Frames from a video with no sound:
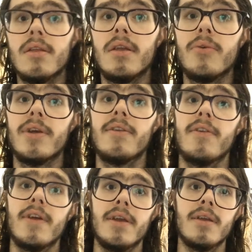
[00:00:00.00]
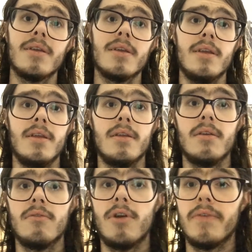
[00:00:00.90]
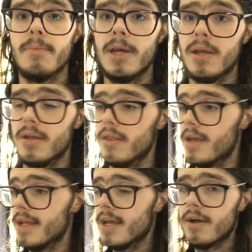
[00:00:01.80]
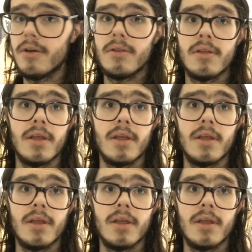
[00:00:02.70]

Anyway, so they arrive at the bank, they get out,